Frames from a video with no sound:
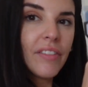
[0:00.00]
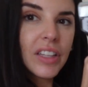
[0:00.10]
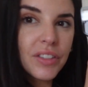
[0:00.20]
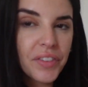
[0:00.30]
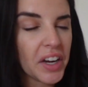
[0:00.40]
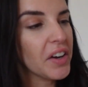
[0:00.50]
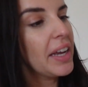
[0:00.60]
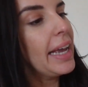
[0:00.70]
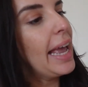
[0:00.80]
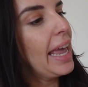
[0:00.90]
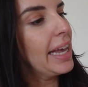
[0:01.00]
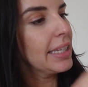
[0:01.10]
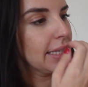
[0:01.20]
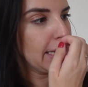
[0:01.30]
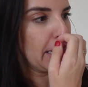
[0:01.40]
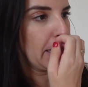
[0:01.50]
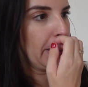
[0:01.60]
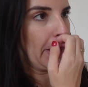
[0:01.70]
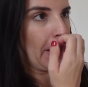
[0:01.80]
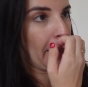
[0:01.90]
this very
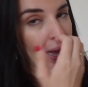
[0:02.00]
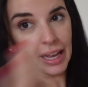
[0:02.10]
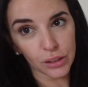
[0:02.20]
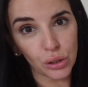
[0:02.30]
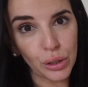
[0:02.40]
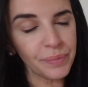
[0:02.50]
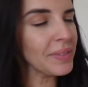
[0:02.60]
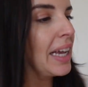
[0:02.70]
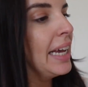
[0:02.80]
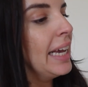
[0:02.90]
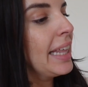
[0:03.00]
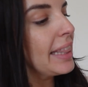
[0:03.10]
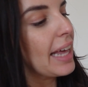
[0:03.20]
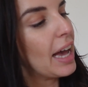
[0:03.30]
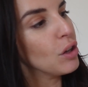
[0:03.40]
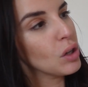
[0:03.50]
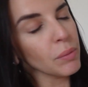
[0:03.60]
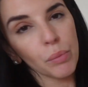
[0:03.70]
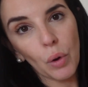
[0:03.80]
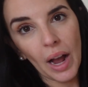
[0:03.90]
handy handle that you
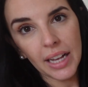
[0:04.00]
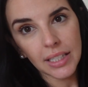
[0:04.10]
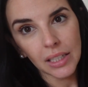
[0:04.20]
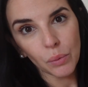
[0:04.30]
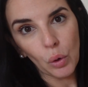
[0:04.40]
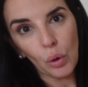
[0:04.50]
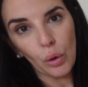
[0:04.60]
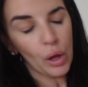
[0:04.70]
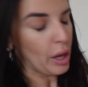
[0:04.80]
can press and will